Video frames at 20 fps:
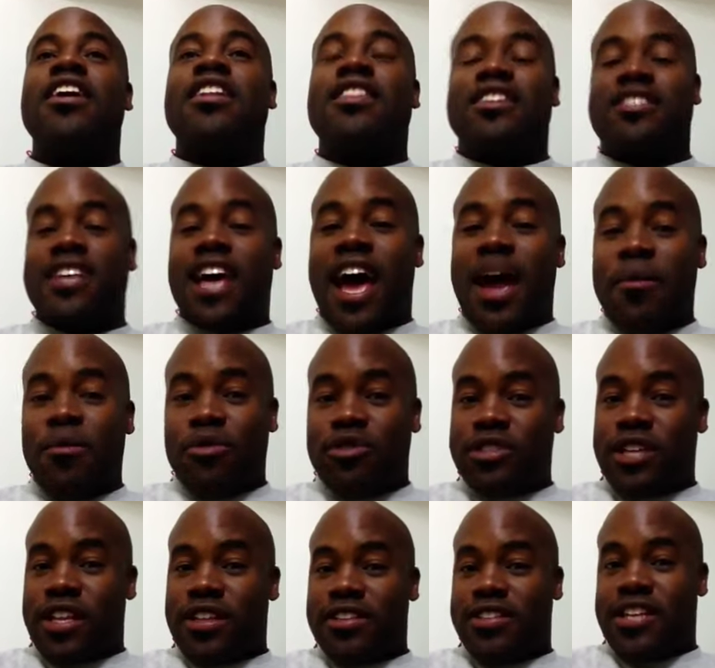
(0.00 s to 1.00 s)
the time will
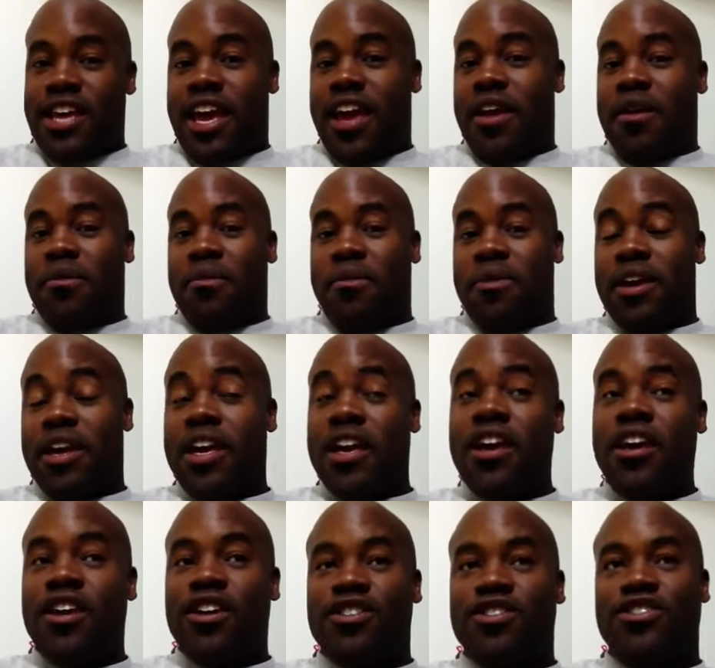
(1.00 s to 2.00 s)
stay the same
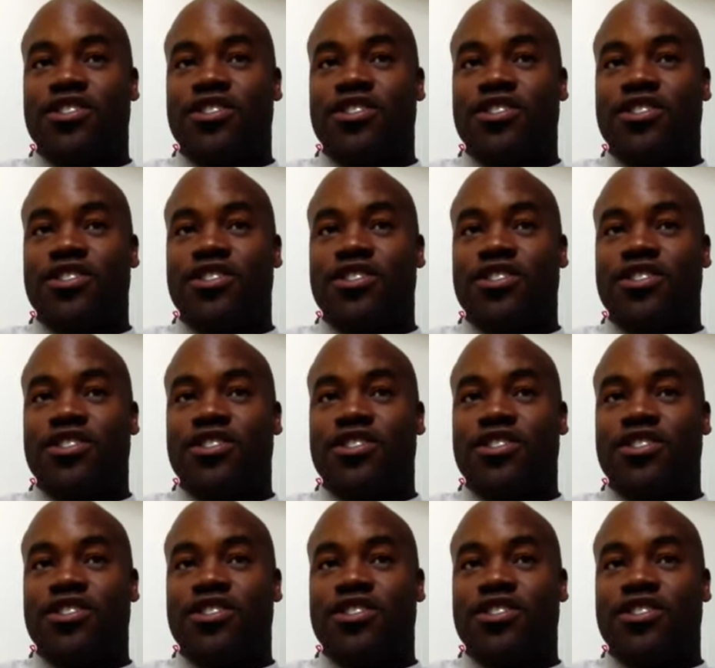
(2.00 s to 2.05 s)
here.